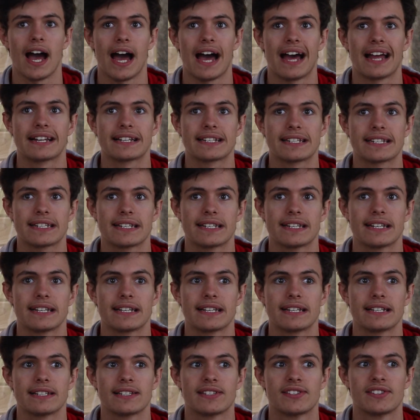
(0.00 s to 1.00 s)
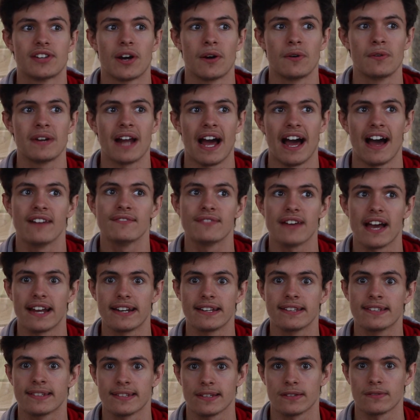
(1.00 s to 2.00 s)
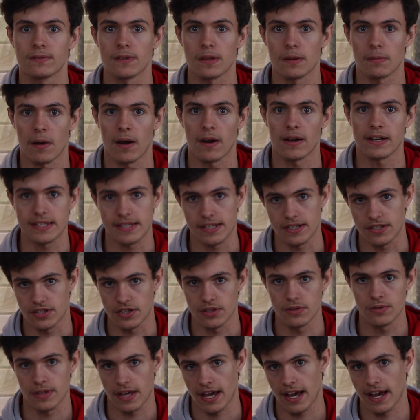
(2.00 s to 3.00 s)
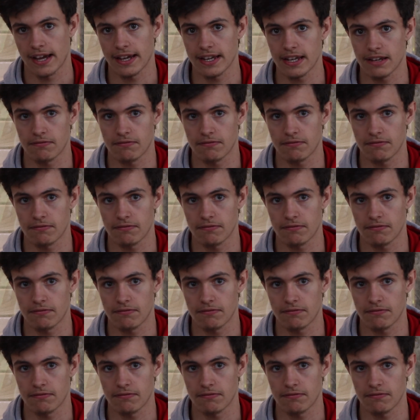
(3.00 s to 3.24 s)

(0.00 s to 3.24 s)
And don't have anything for the party to do there,